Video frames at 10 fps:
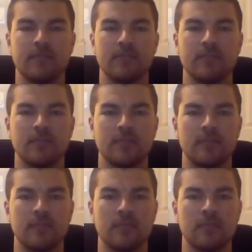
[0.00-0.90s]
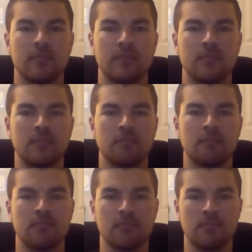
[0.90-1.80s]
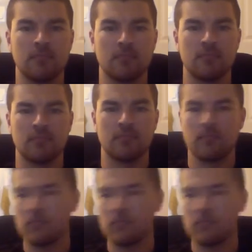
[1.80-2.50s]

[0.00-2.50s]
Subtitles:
(no one is talking)